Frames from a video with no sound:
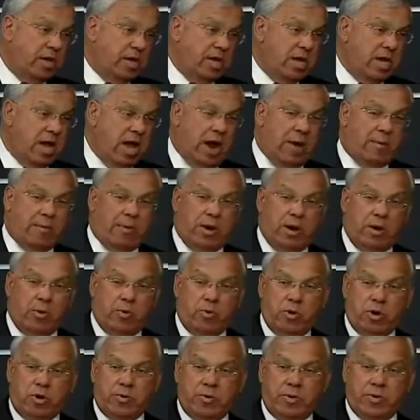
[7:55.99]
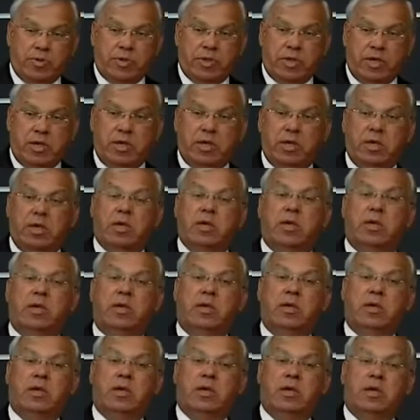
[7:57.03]
I want to work with
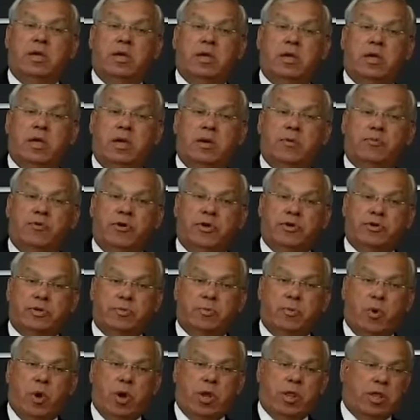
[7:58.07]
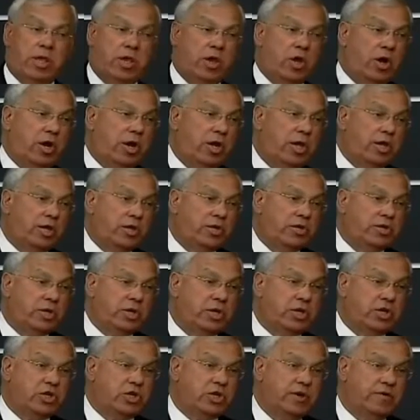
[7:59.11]
President Motley on his
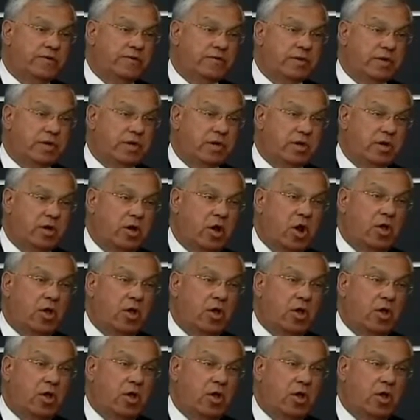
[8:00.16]
initiatives, all the